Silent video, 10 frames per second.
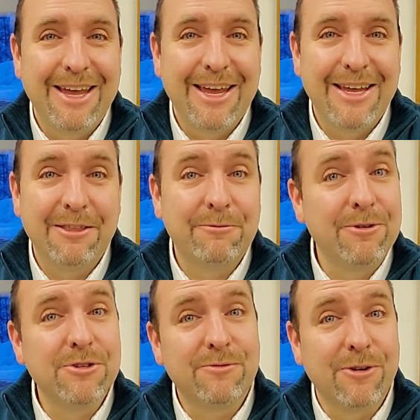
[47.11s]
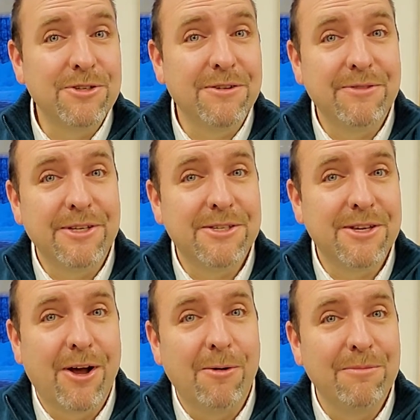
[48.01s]
In the first verse of this
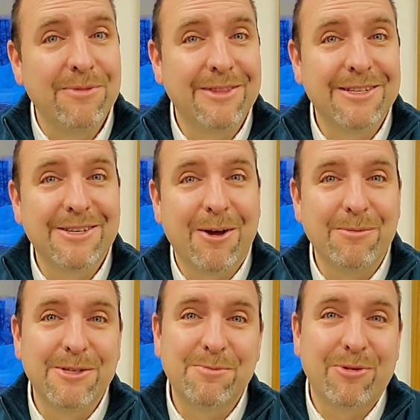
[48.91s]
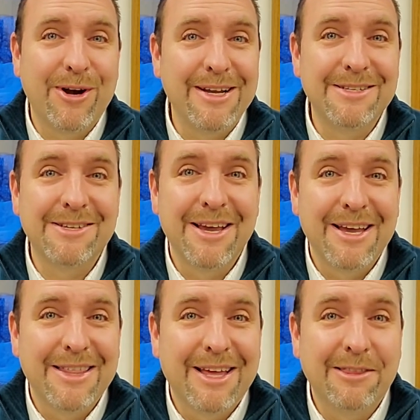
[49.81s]
psalm, the psalmist prays
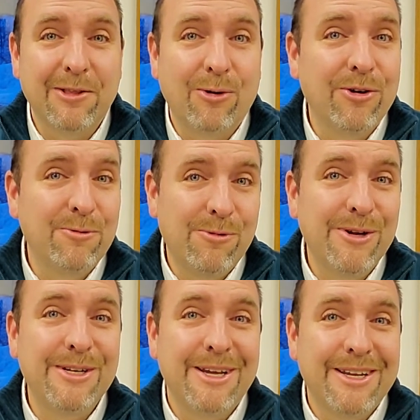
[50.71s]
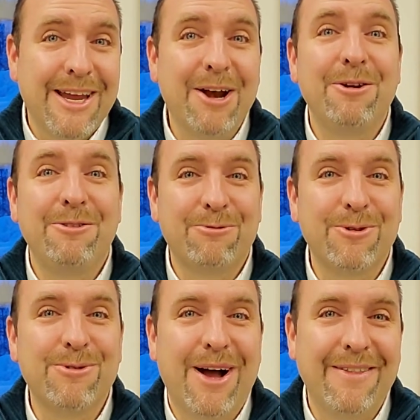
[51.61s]
that the Lord would carry
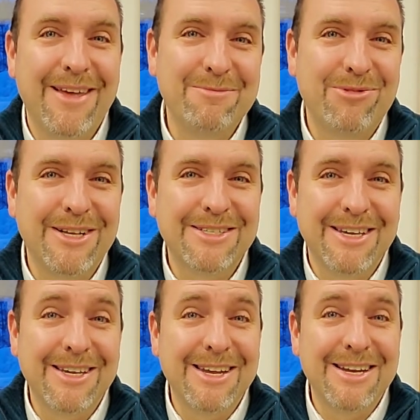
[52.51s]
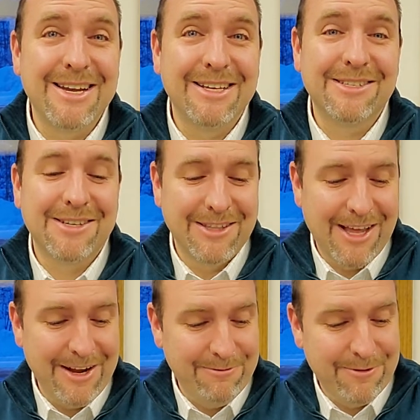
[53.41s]
through on that blessing in his
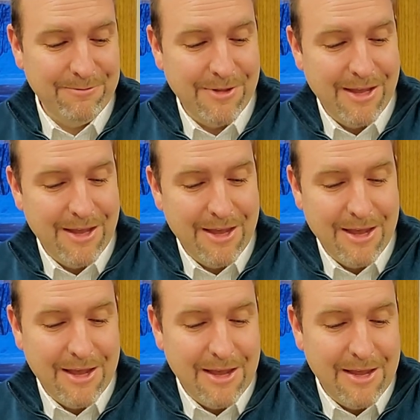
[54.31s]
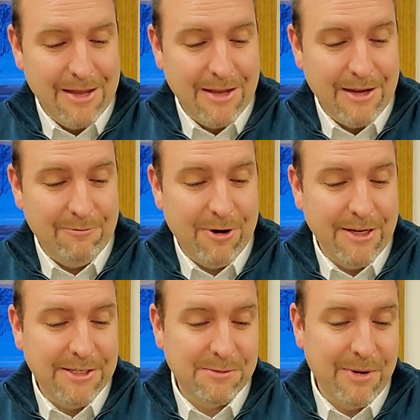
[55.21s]
life.
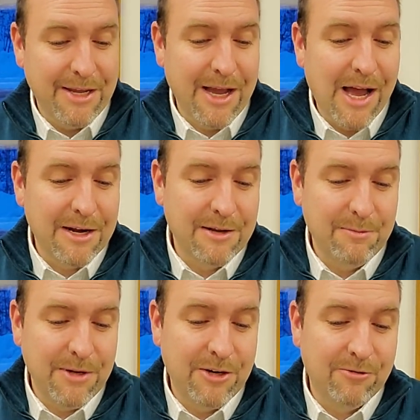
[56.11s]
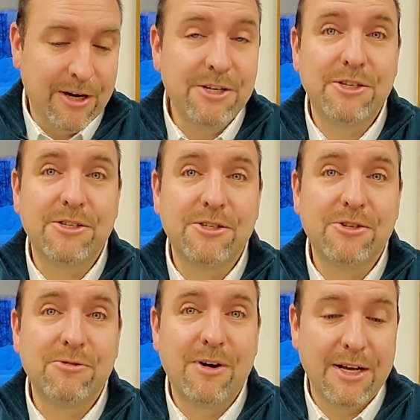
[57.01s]
Writes, may God be gracious
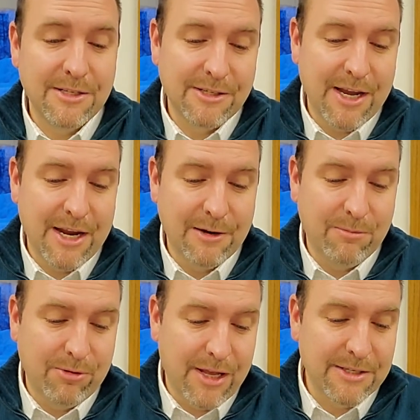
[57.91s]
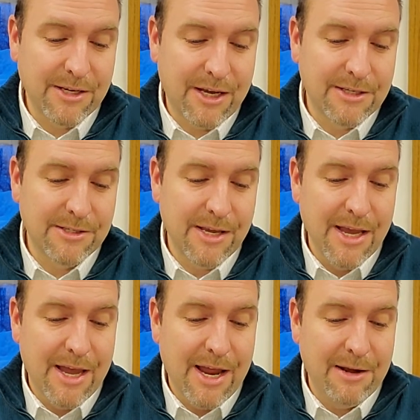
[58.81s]
to us and bless us
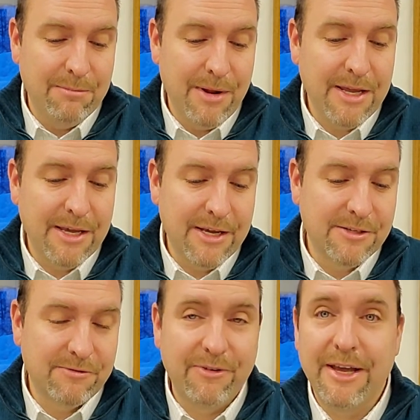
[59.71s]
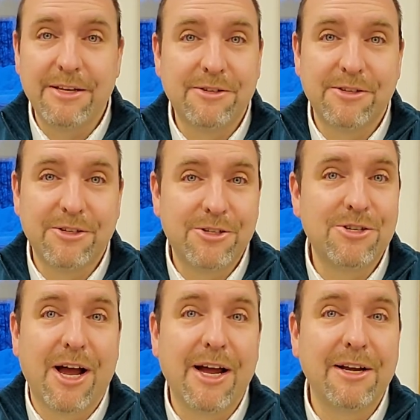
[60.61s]
and make his face
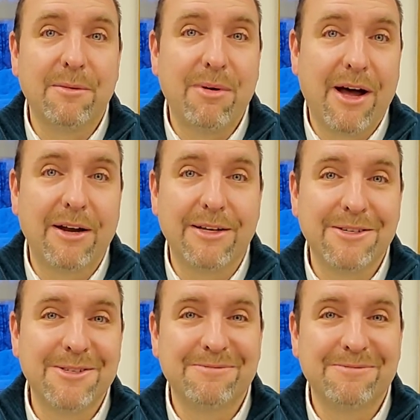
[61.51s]
shine upon us.